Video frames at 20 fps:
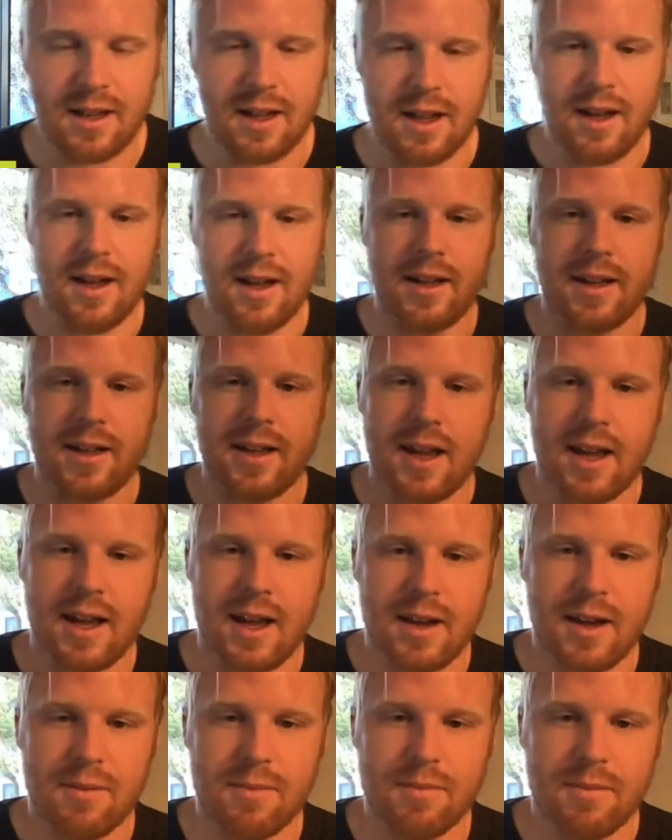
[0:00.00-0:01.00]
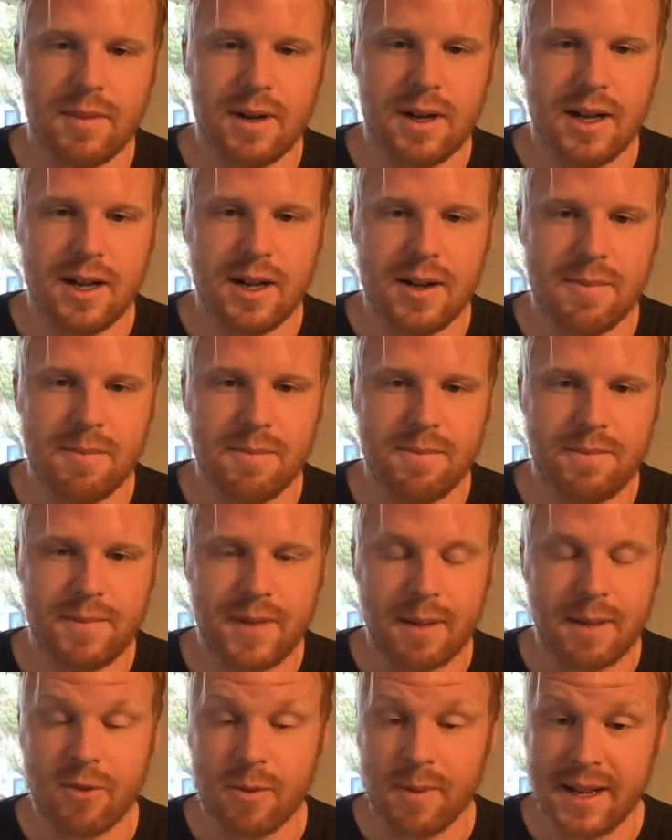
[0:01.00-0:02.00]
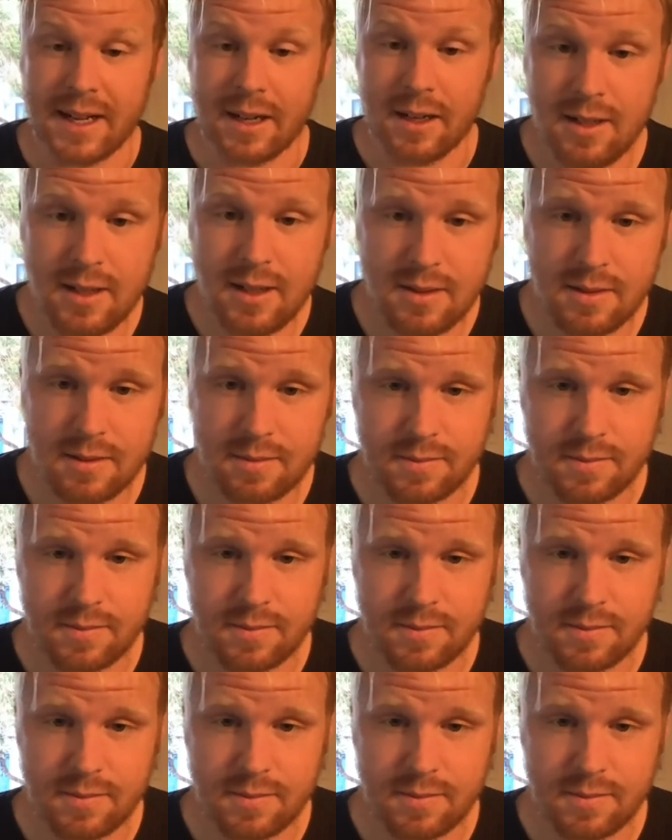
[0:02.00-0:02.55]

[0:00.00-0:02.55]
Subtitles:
I'm from England.